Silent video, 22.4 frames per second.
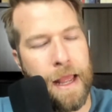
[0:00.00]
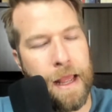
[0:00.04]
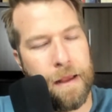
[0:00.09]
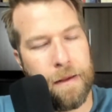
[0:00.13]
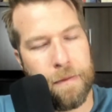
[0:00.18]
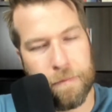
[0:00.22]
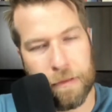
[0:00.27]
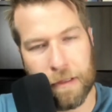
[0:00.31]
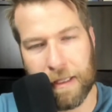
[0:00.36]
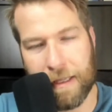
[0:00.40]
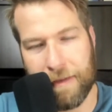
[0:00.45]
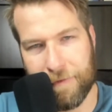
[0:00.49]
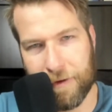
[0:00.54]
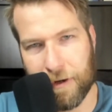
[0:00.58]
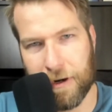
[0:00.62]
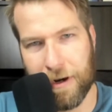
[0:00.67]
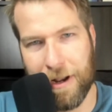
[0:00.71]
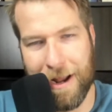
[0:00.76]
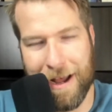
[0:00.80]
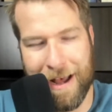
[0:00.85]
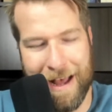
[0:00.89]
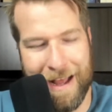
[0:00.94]
believe it
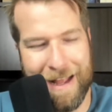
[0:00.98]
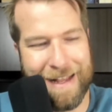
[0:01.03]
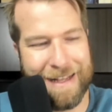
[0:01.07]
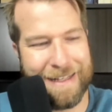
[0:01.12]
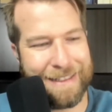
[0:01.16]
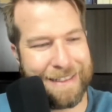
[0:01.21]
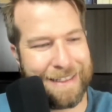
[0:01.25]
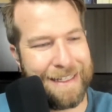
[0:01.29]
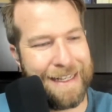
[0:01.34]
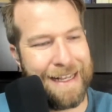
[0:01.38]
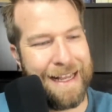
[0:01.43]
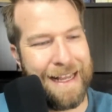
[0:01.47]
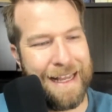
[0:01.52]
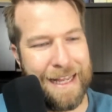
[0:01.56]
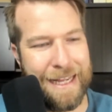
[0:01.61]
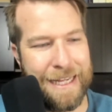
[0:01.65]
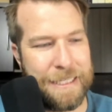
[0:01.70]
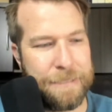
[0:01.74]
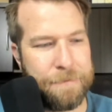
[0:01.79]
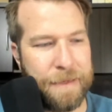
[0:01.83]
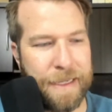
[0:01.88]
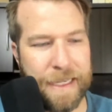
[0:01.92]
or not,
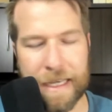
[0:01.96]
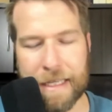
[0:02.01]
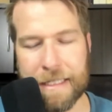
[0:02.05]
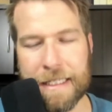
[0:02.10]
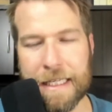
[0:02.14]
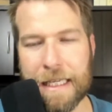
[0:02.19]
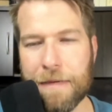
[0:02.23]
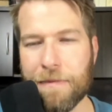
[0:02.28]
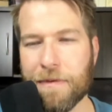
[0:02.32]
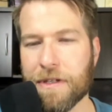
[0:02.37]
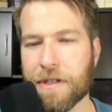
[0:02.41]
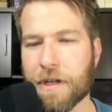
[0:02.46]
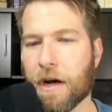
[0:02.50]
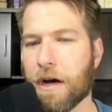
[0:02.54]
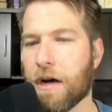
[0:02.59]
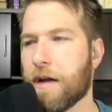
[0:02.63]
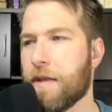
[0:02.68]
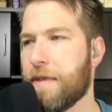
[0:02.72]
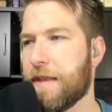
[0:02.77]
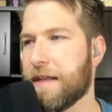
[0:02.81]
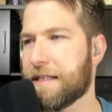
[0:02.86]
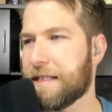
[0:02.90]
is because he was
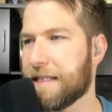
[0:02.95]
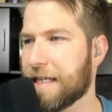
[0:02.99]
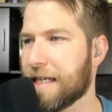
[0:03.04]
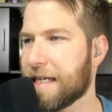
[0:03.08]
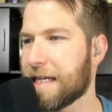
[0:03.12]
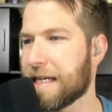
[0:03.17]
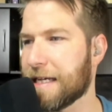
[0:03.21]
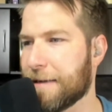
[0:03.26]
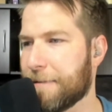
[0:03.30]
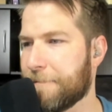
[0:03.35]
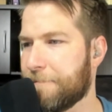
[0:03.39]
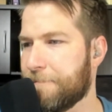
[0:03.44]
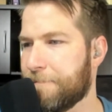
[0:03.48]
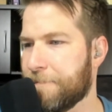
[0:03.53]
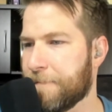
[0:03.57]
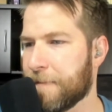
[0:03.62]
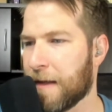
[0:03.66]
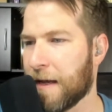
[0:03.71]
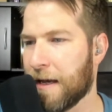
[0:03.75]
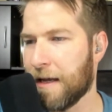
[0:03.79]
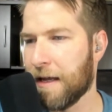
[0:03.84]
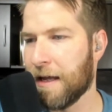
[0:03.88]
on the team
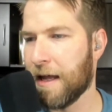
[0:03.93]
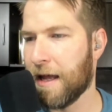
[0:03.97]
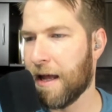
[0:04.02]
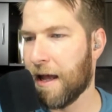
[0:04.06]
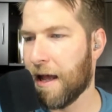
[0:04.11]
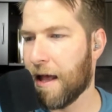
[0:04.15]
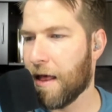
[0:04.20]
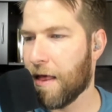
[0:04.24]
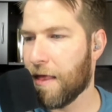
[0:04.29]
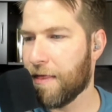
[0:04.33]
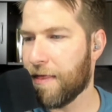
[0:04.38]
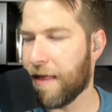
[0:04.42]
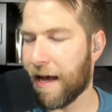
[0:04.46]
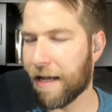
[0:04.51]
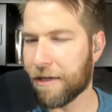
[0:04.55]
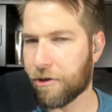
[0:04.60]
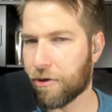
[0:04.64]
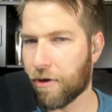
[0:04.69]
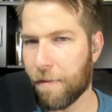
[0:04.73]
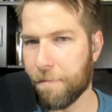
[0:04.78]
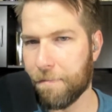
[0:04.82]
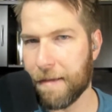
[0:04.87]

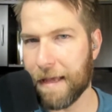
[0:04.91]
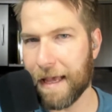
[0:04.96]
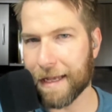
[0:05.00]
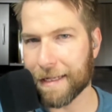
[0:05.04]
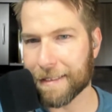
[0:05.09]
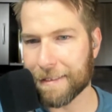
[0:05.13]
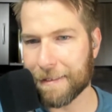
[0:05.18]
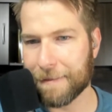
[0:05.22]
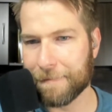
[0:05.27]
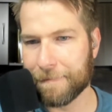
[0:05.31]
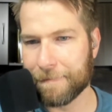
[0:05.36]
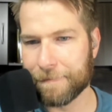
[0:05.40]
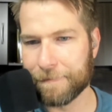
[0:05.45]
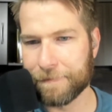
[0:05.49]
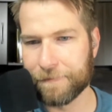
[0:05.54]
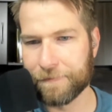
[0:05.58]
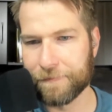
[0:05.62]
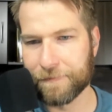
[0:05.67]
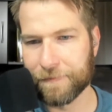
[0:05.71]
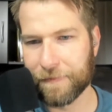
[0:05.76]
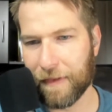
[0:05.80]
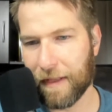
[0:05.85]
that Trump picked.
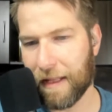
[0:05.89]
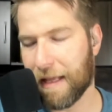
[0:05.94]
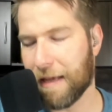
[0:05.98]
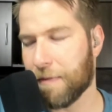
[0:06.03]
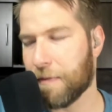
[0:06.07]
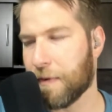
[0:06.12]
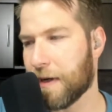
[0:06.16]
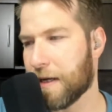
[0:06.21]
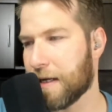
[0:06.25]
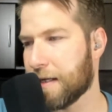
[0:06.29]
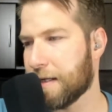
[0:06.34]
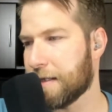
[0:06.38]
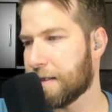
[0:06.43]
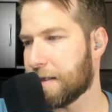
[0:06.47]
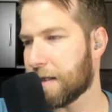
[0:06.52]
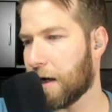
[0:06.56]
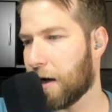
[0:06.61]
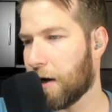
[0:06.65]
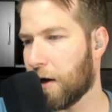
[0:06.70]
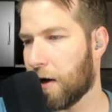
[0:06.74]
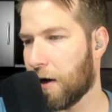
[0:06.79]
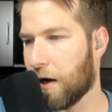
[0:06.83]
He was
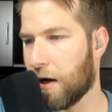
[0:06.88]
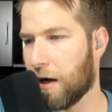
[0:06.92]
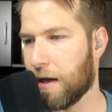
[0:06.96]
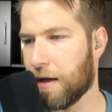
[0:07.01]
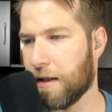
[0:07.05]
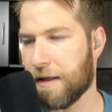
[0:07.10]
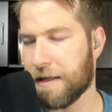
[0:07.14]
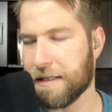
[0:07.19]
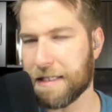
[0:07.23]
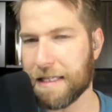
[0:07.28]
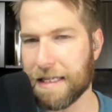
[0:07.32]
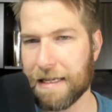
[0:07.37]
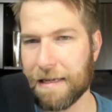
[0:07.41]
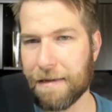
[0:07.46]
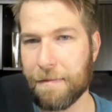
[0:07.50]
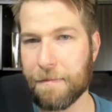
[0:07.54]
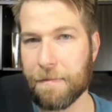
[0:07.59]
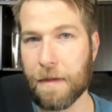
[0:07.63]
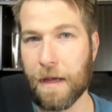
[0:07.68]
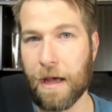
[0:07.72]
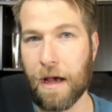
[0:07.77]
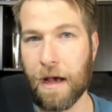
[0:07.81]
on the
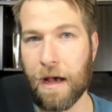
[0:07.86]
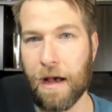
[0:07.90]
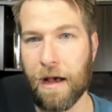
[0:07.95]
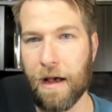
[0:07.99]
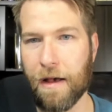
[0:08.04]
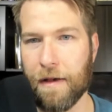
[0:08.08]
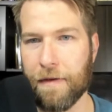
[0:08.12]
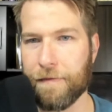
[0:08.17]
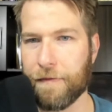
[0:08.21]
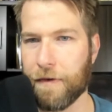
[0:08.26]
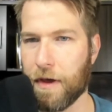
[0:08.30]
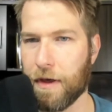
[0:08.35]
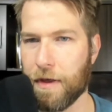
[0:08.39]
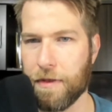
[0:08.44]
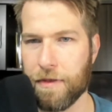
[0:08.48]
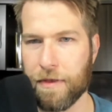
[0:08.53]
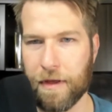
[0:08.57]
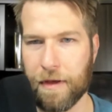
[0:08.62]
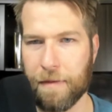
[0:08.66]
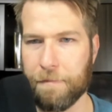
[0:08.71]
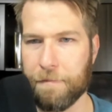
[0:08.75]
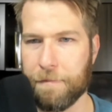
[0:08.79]
team of
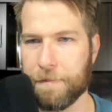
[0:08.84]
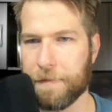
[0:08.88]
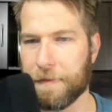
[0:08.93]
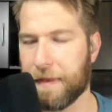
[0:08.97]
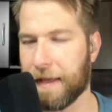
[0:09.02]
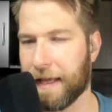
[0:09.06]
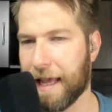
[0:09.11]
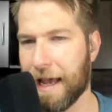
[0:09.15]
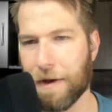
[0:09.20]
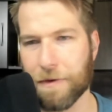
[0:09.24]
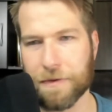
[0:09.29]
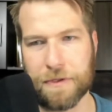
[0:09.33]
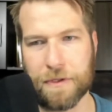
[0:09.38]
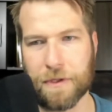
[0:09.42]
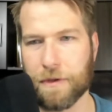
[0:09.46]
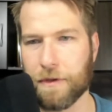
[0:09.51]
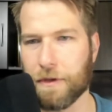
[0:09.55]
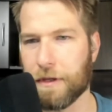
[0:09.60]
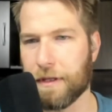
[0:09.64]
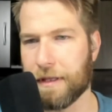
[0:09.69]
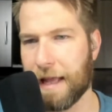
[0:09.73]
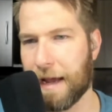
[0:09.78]
the, the
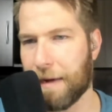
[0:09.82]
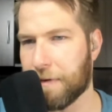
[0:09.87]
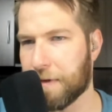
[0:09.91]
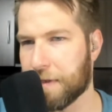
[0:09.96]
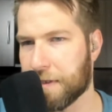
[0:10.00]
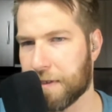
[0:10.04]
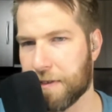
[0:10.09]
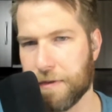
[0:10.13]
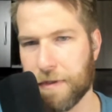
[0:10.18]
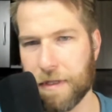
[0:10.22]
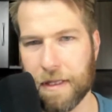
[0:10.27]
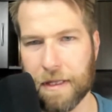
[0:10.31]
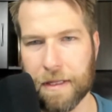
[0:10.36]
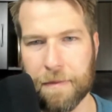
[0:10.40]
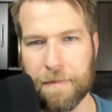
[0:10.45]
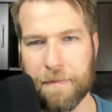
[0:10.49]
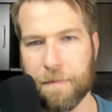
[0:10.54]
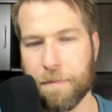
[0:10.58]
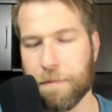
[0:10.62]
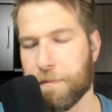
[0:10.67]
council that was doing the